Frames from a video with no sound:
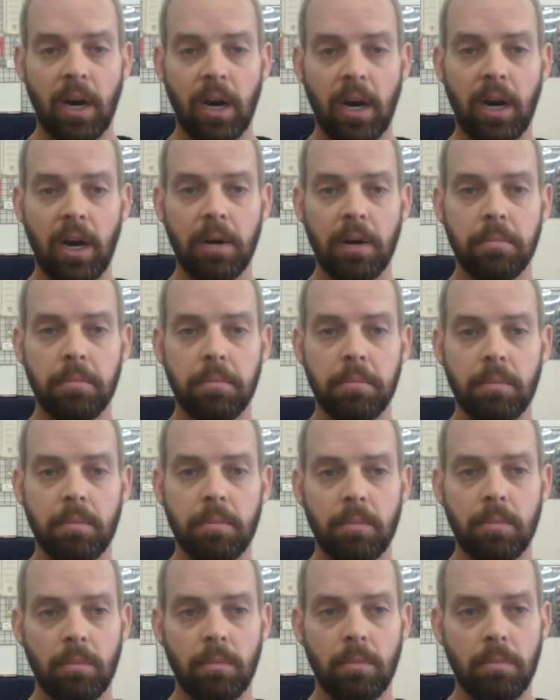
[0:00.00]
My,
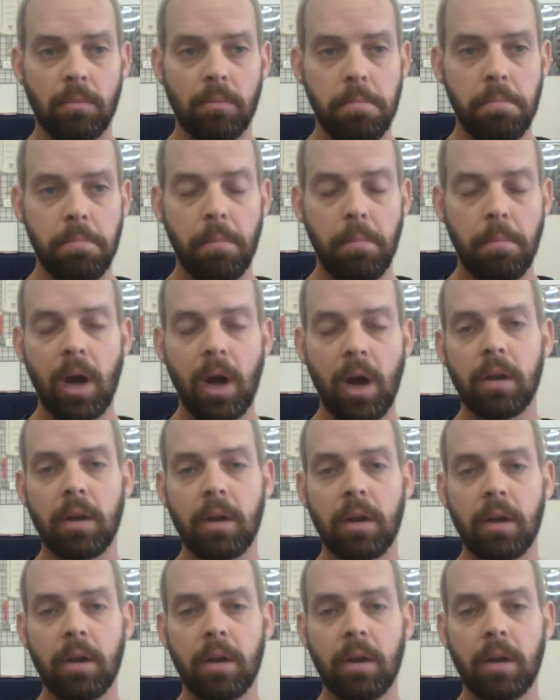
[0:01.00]
um,